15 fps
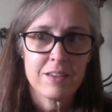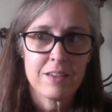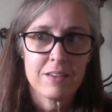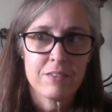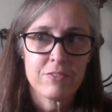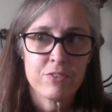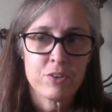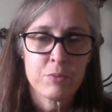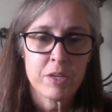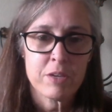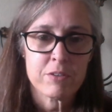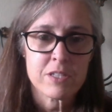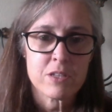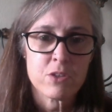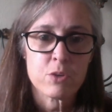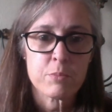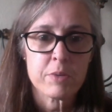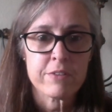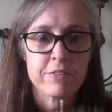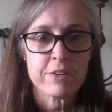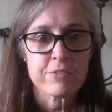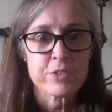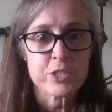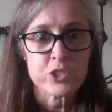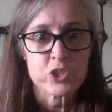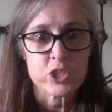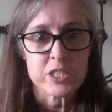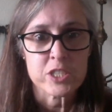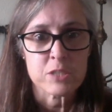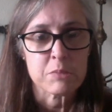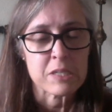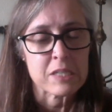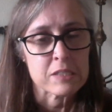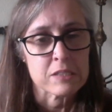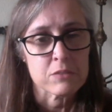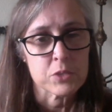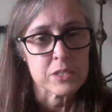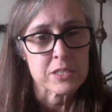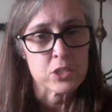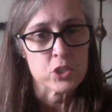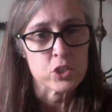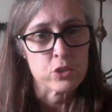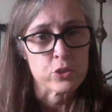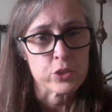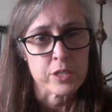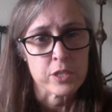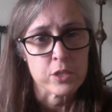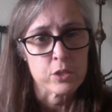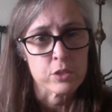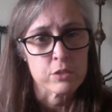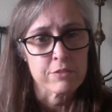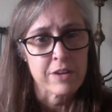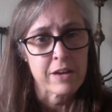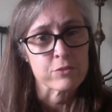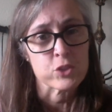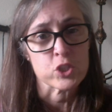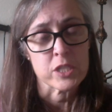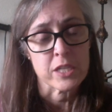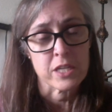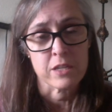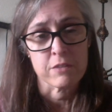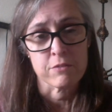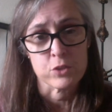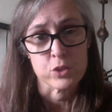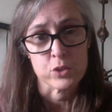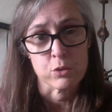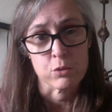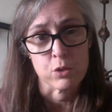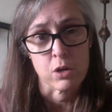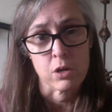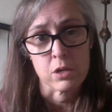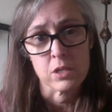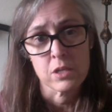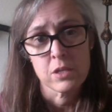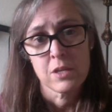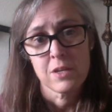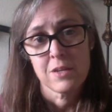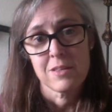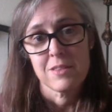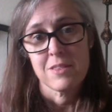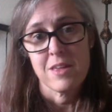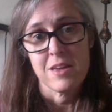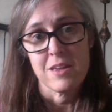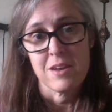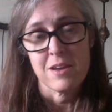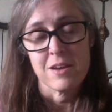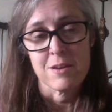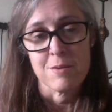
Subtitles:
for me, it was a little bit of a frustration because it was such a learning curve after knitting for so long that